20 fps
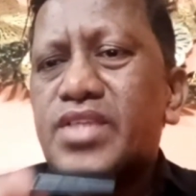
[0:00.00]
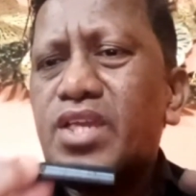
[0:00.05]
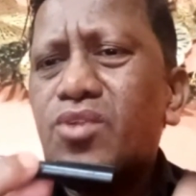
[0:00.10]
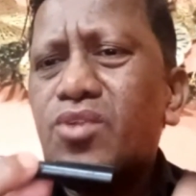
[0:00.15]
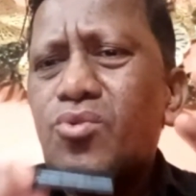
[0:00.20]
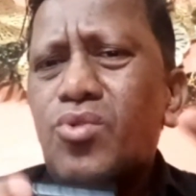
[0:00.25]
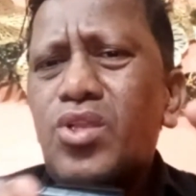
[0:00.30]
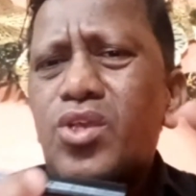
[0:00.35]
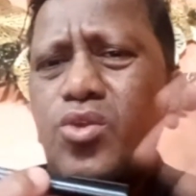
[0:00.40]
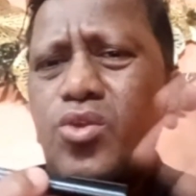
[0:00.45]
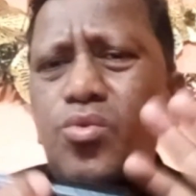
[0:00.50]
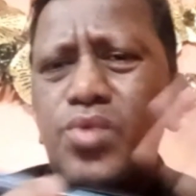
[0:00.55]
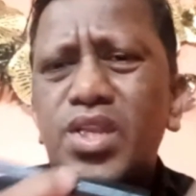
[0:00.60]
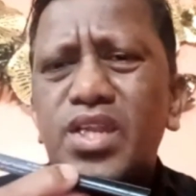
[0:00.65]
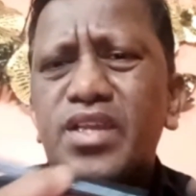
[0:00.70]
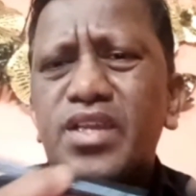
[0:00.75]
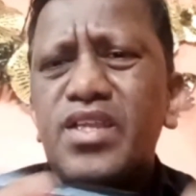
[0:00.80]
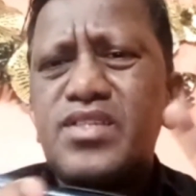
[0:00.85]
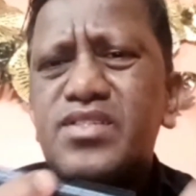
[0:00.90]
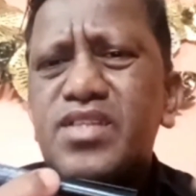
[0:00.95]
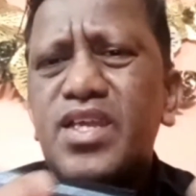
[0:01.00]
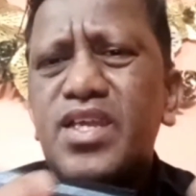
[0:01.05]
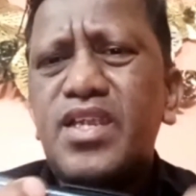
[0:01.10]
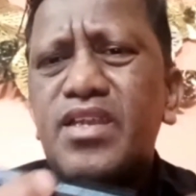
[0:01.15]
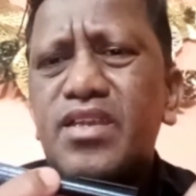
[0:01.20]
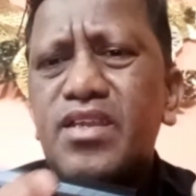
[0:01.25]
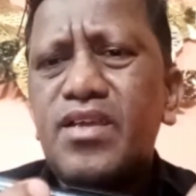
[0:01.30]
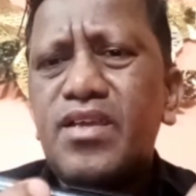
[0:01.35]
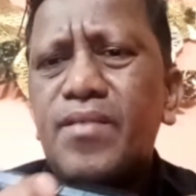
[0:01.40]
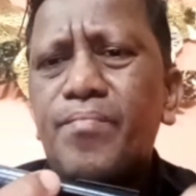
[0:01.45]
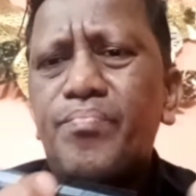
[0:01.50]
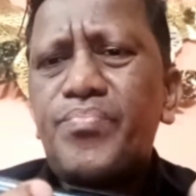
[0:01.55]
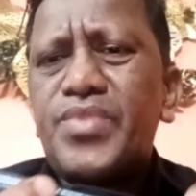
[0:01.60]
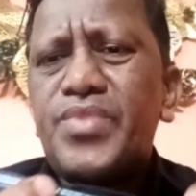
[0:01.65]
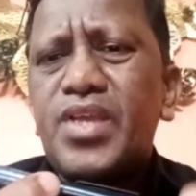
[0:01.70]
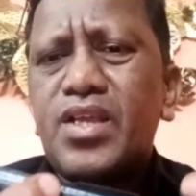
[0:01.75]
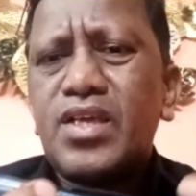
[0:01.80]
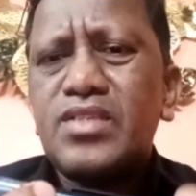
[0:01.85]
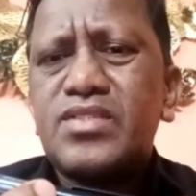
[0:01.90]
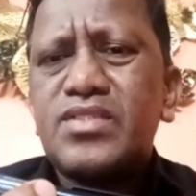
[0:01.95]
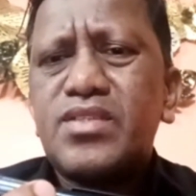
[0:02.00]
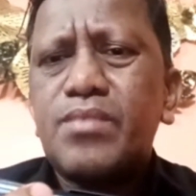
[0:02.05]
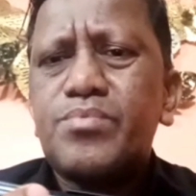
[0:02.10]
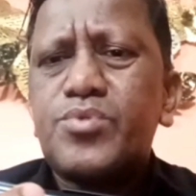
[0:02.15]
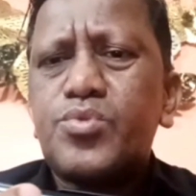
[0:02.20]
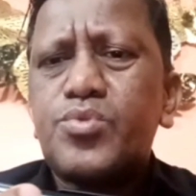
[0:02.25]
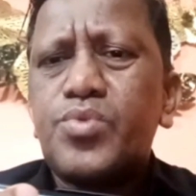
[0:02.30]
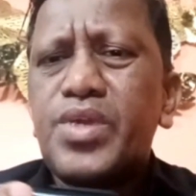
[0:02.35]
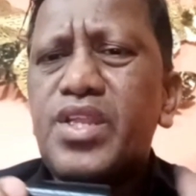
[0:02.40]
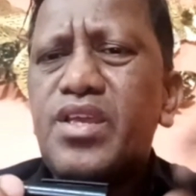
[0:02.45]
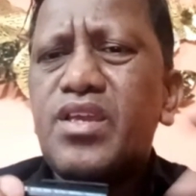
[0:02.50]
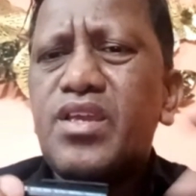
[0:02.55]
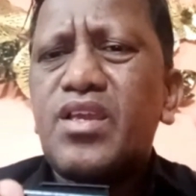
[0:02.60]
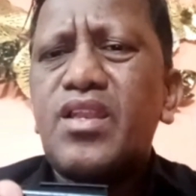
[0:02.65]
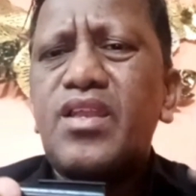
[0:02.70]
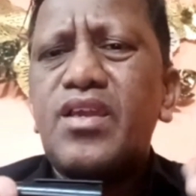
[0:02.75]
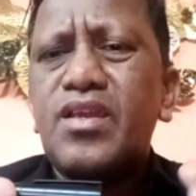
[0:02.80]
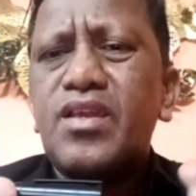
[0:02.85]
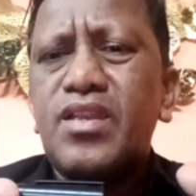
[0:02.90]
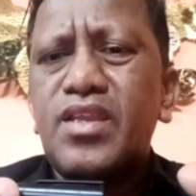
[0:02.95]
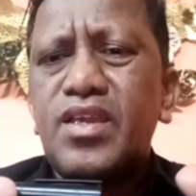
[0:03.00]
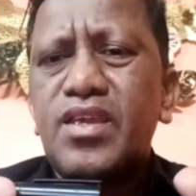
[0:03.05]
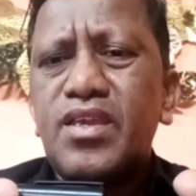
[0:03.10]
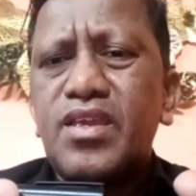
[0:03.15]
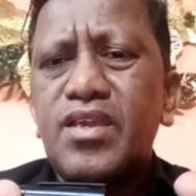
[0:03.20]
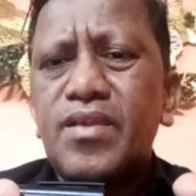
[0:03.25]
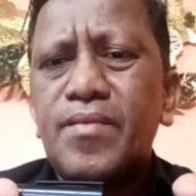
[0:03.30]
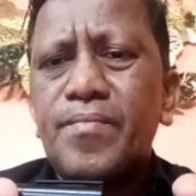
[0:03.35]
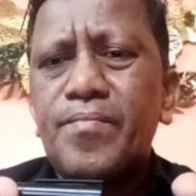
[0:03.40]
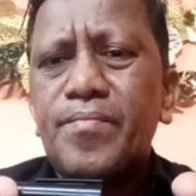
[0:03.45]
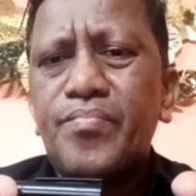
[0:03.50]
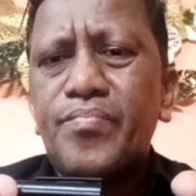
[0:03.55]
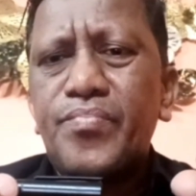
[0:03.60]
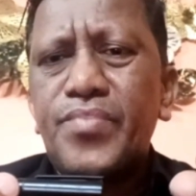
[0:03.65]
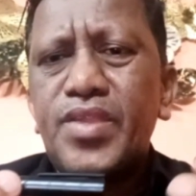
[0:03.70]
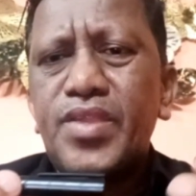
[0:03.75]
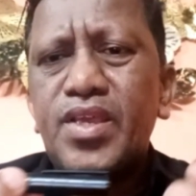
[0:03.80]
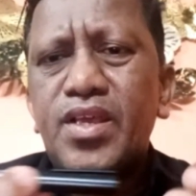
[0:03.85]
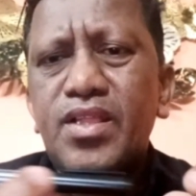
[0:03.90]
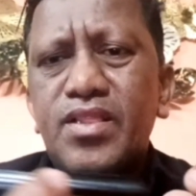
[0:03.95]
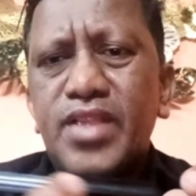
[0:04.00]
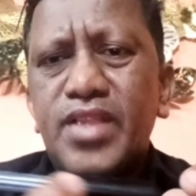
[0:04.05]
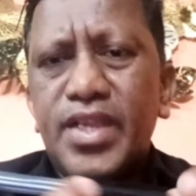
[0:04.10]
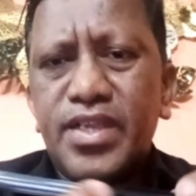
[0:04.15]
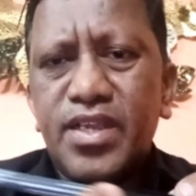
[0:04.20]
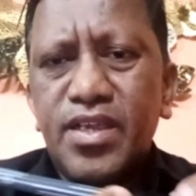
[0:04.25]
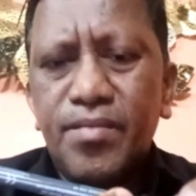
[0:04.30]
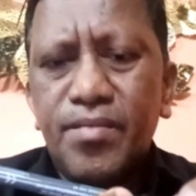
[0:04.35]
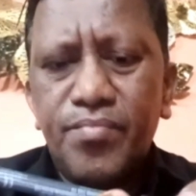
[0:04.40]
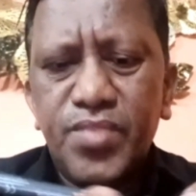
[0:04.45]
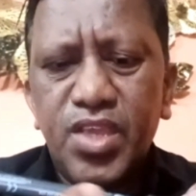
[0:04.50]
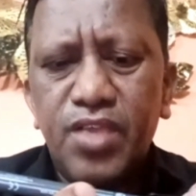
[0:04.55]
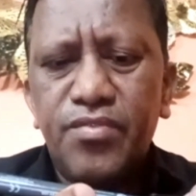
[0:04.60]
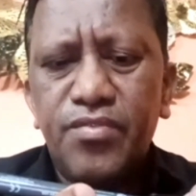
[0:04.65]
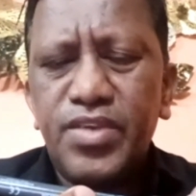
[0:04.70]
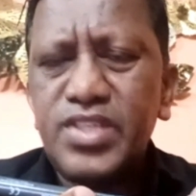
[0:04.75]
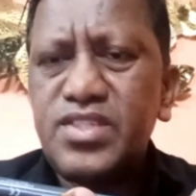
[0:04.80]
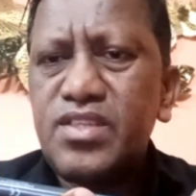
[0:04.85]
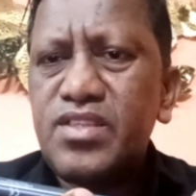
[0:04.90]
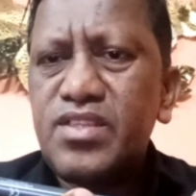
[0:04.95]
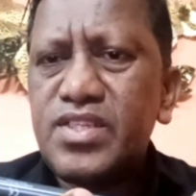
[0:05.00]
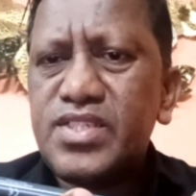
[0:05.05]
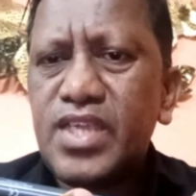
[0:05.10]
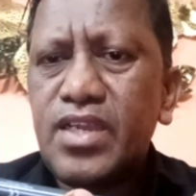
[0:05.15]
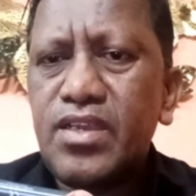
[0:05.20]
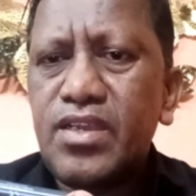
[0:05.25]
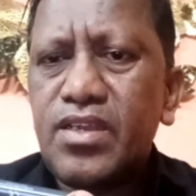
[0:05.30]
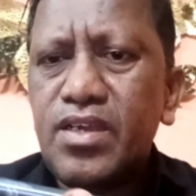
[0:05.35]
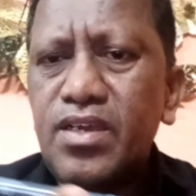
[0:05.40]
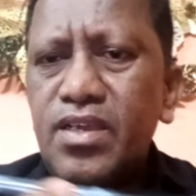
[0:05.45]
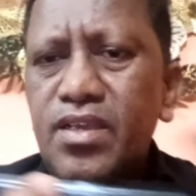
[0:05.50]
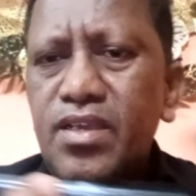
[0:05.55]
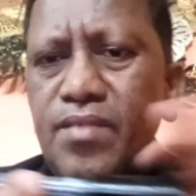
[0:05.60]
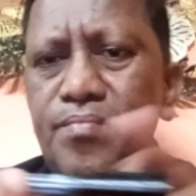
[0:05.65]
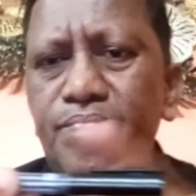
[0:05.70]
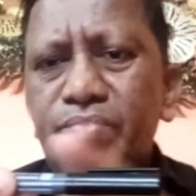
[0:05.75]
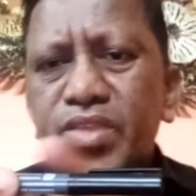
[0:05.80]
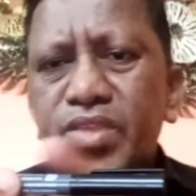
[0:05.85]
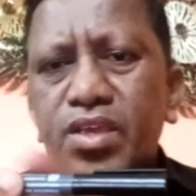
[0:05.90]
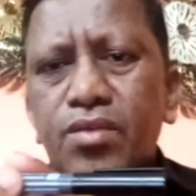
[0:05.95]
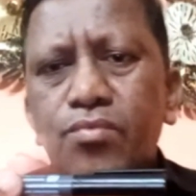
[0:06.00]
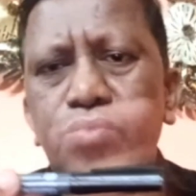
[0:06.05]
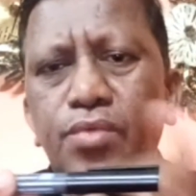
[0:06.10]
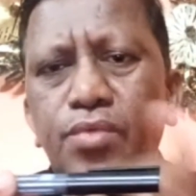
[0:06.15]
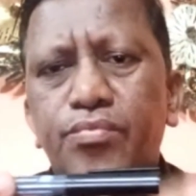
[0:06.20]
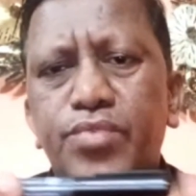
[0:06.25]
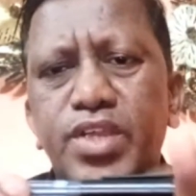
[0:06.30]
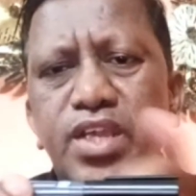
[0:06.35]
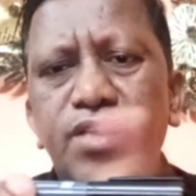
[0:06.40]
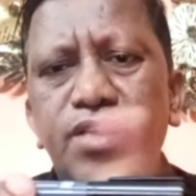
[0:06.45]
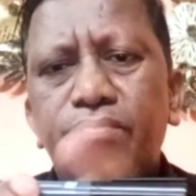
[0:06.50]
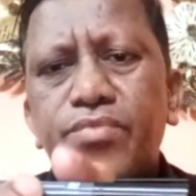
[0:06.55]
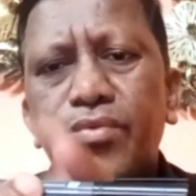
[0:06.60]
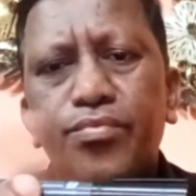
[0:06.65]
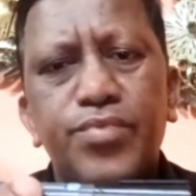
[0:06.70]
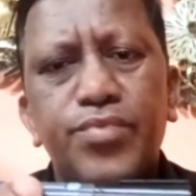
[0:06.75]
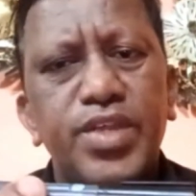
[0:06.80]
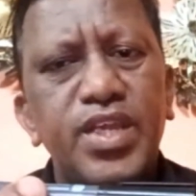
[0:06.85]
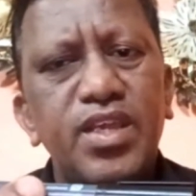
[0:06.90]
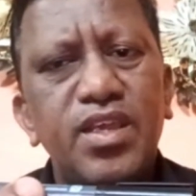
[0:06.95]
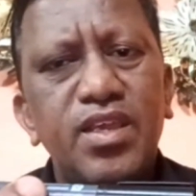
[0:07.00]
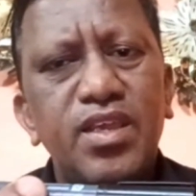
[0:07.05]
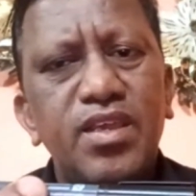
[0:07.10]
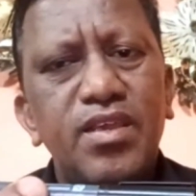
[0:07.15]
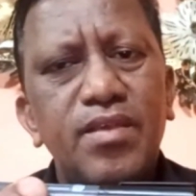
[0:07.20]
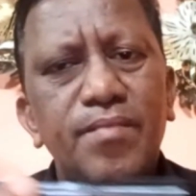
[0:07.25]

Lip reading: Then only you will understand the concepts very clearly. That if it is in the center, 50, 50.